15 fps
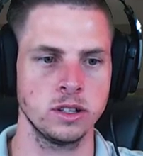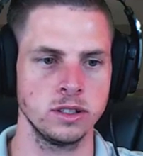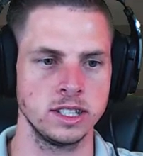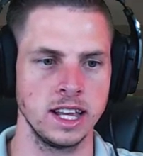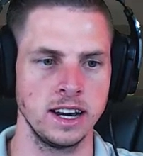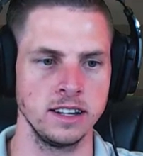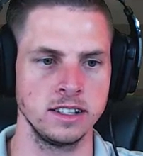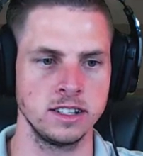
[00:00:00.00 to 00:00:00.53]

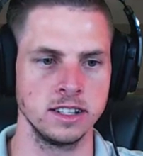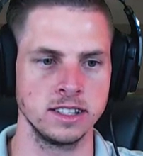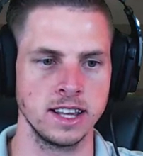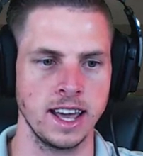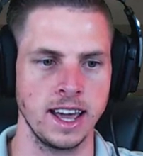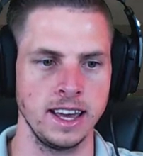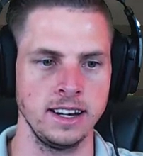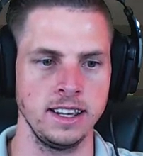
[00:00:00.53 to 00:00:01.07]
that is just
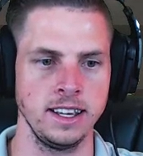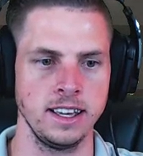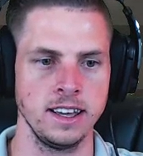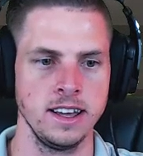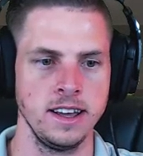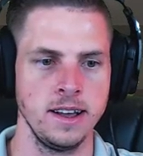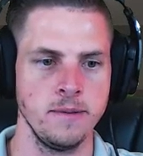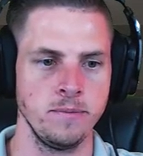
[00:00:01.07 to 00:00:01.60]
handy.
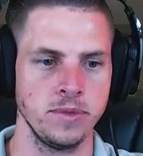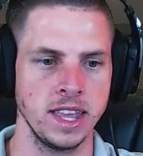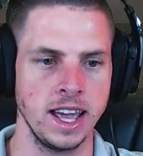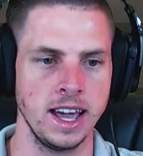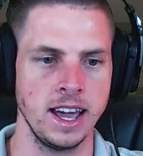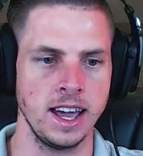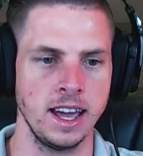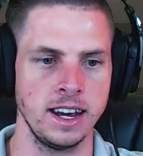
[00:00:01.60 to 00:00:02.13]

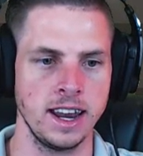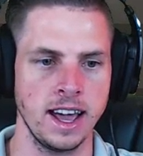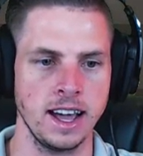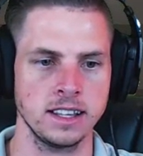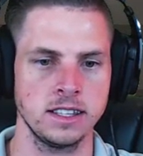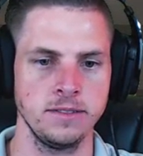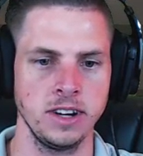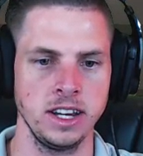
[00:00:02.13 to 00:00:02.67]
And activate